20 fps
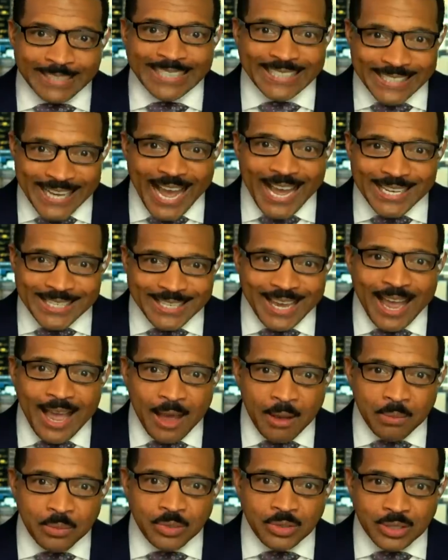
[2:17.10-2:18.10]
Nine
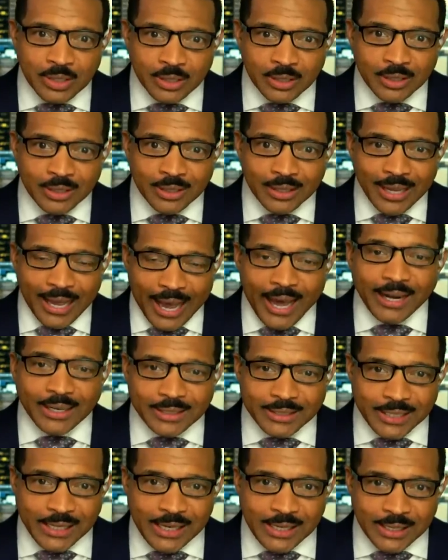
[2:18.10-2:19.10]
times out of
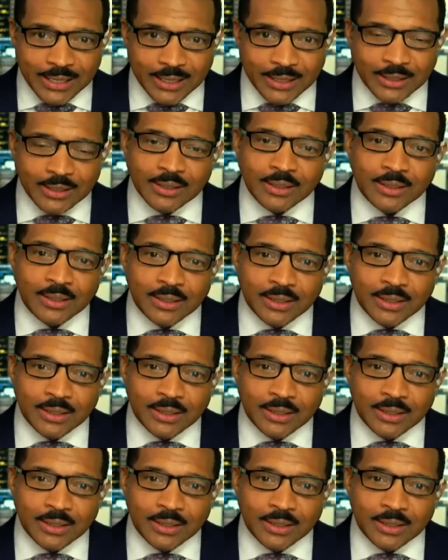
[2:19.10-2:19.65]
10,